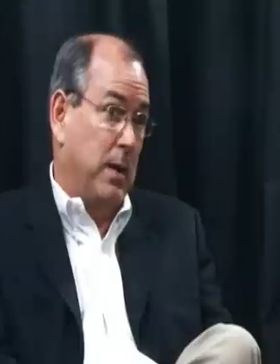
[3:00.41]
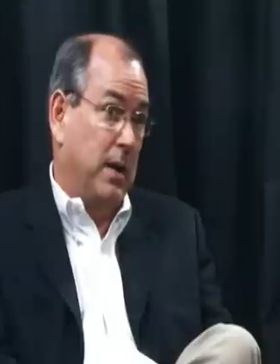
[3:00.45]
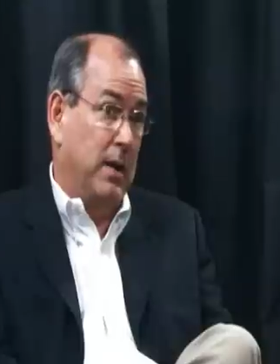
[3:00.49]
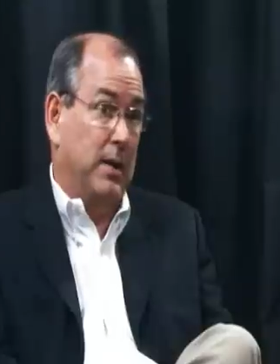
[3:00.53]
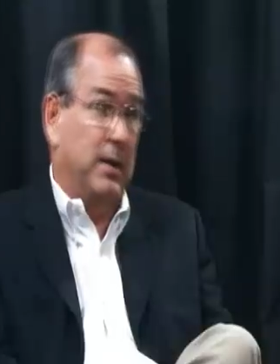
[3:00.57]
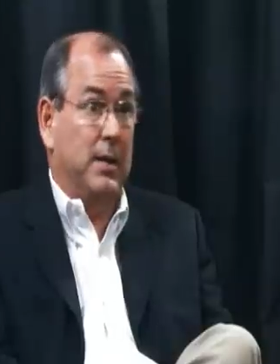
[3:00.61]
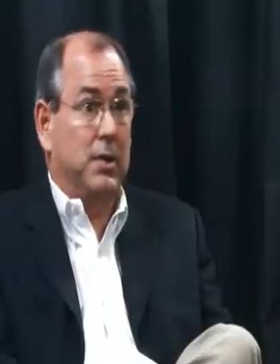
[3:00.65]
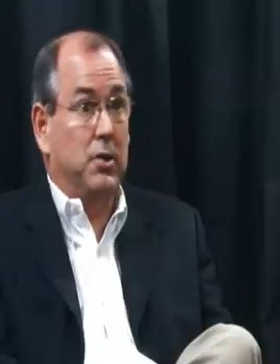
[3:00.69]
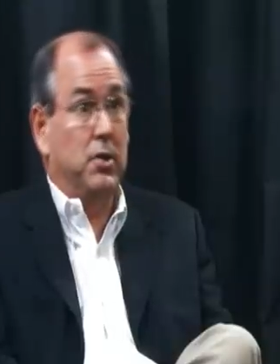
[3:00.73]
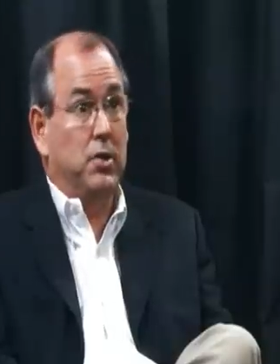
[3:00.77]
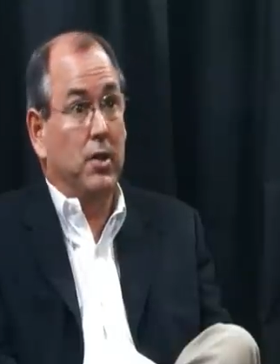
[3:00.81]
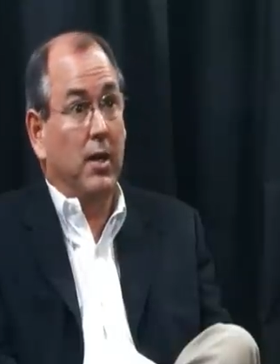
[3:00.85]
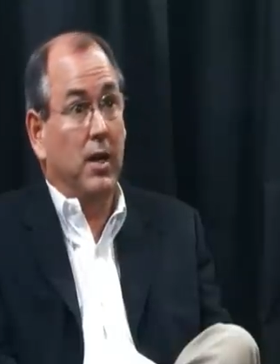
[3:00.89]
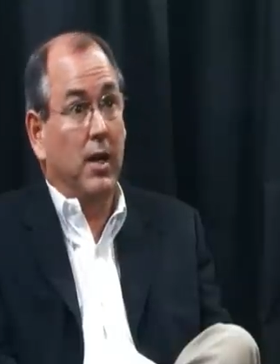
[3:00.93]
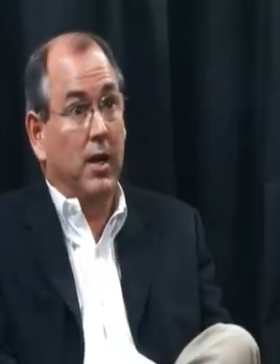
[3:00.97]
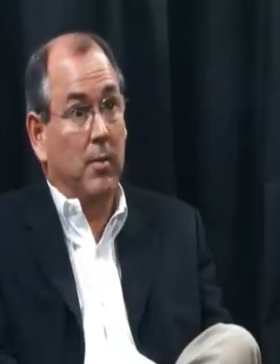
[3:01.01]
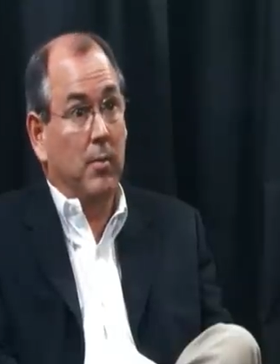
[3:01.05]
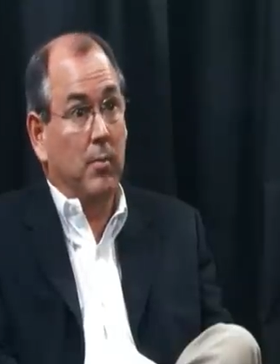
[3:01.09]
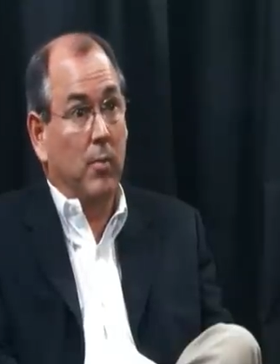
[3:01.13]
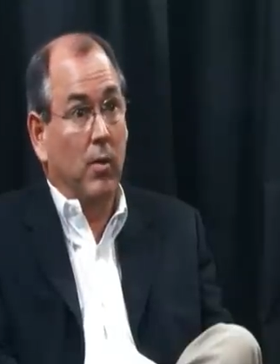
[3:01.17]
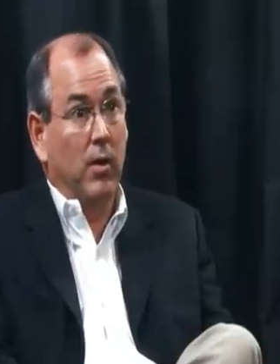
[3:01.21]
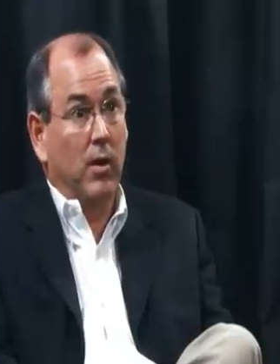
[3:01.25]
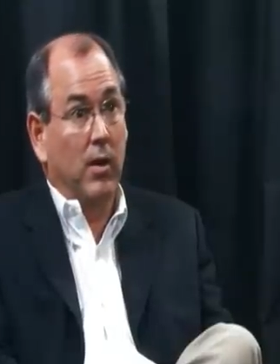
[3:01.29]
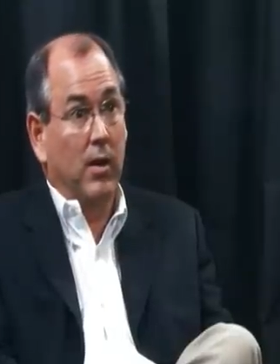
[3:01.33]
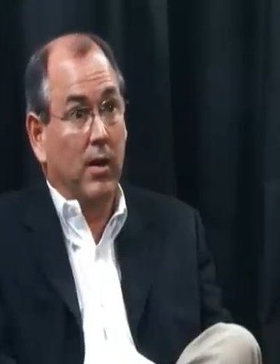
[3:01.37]
a politician
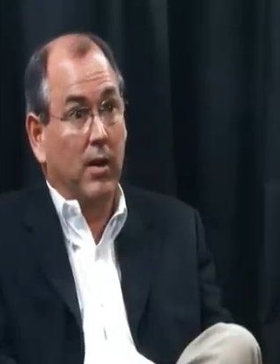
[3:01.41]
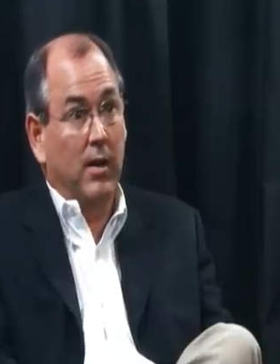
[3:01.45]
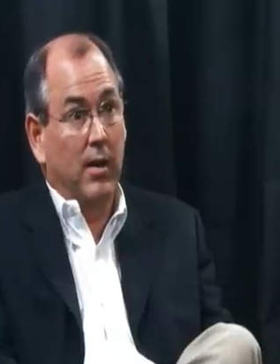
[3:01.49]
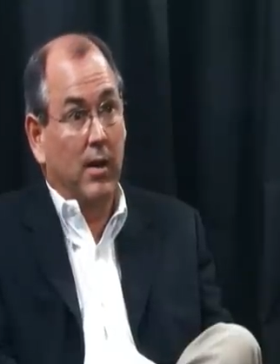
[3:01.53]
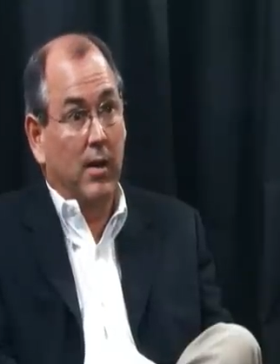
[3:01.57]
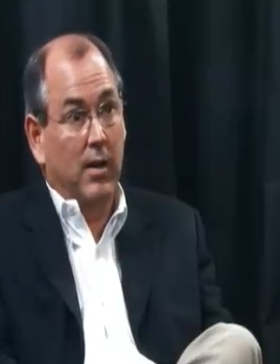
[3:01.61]
anymore.